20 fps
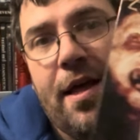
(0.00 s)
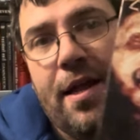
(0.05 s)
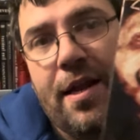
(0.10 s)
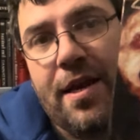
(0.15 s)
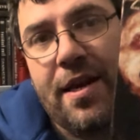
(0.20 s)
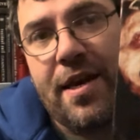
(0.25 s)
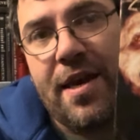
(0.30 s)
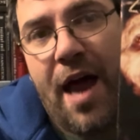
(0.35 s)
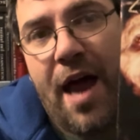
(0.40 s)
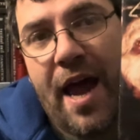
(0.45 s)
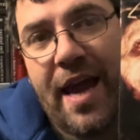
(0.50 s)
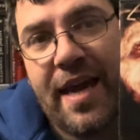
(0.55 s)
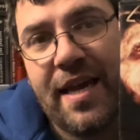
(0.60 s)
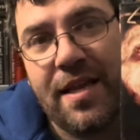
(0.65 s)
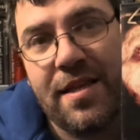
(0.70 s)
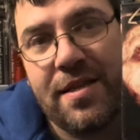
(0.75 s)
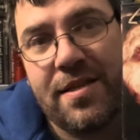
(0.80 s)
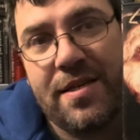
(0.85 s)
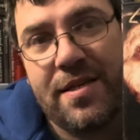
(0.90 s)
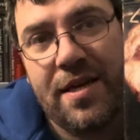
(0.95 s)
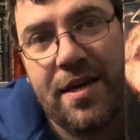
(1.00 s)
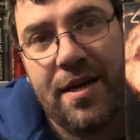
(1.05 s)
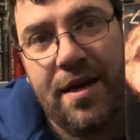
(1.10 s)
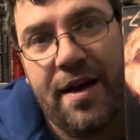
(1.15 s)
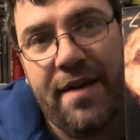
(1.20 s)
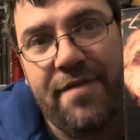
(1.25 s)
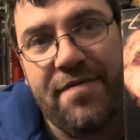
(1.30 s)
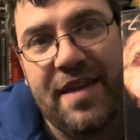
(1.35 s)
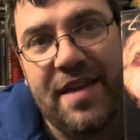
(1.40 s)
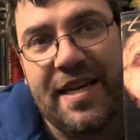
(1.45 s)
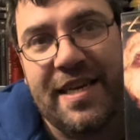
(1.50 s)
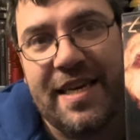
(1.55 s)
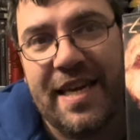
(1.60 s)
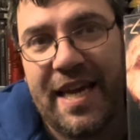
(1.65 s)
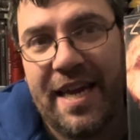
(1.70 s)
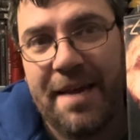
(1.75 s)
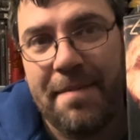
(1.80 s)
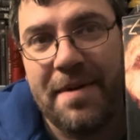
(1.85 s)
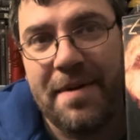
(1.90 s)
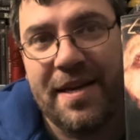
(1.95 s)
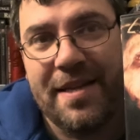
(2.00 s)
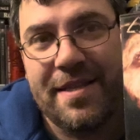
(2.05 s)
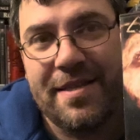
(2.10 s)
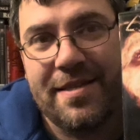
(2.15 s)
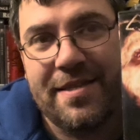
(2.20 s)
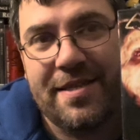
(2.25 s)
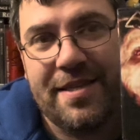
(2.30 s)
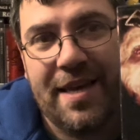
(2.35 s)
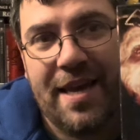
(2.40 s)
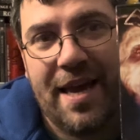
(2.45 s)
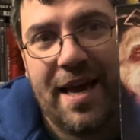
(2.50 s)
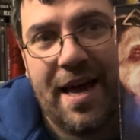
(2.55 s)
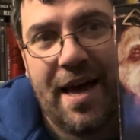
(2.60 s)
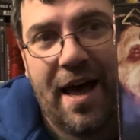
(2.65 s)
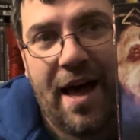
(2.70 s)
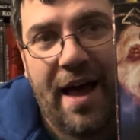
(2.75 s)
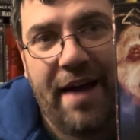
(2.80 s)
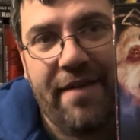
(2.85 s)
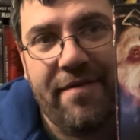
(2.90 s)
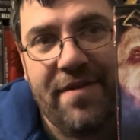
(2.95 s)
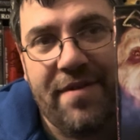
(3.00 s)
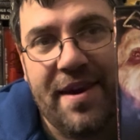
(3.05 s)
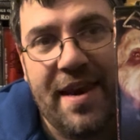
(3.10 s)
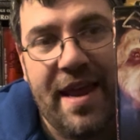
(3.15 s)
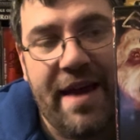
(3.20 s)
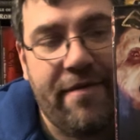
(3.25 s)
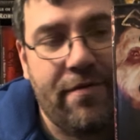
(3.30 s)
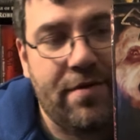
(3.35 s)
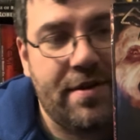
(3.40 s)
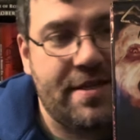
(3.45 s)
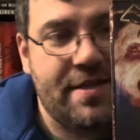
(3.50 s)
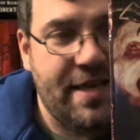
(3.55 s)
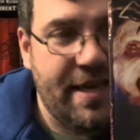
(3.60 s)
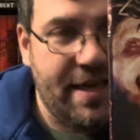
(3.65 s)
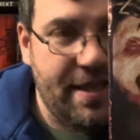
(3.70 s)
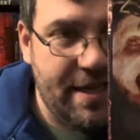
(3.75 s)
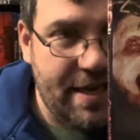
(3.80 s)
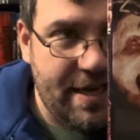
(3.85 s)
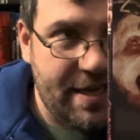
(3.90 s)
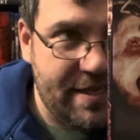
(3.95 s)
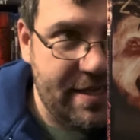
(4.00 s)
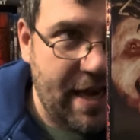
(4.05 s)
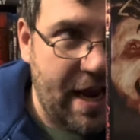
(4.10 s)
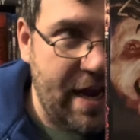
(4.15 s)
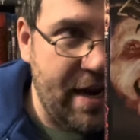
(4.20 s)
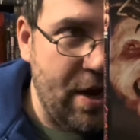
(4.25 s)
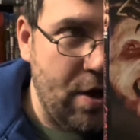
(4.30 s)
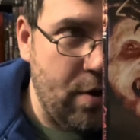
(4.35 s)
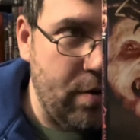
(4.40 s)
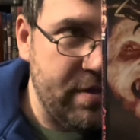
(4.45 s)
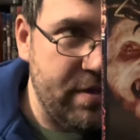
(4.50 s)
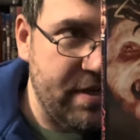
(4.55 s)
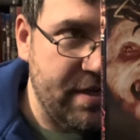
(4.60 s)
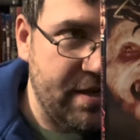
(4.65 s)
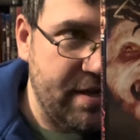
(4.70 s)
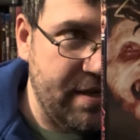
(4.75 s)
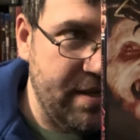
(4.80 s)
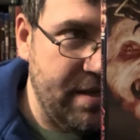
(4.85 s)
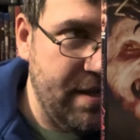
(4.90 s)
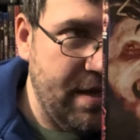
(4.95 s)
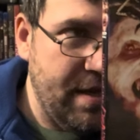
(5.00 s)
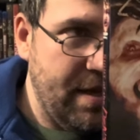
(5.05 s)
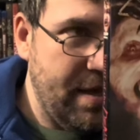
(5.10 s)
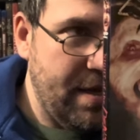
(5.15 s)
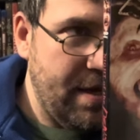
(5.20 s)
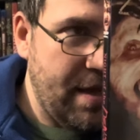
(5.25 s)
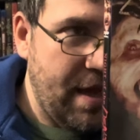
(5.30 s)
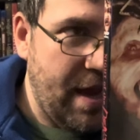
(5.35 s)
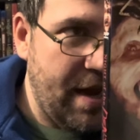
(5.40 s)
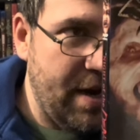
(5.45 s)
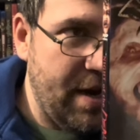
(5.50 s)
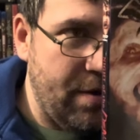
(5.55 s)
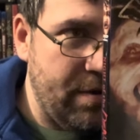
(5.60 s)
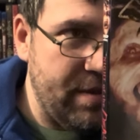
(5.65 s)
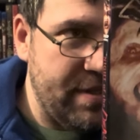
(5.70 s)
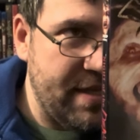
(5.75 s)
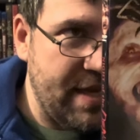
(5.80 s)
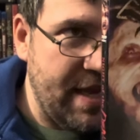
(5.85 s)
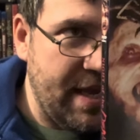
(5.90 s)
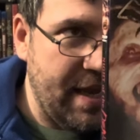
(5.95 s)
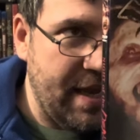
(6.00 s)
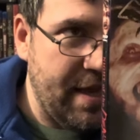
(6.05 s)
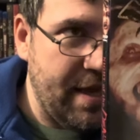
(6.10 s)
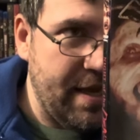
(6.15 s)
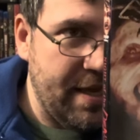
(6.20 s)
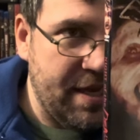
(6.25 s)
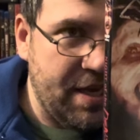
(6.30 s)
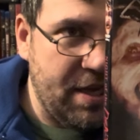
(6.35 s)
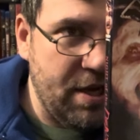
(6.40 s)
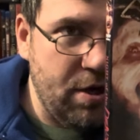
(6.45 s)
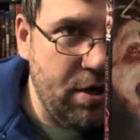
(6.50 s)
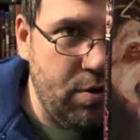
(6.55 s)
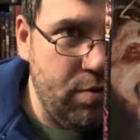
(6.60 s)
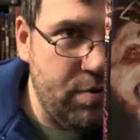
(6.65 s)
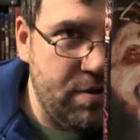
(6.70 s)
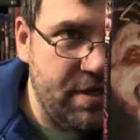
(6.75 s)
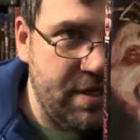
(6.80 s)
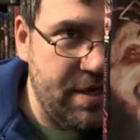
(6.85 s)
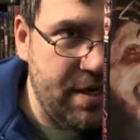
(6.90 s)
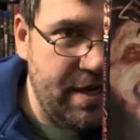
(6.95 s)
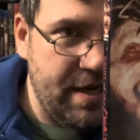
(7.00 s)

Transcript: Night of the Demons. Yeah, I've never seen this. I know it's a huge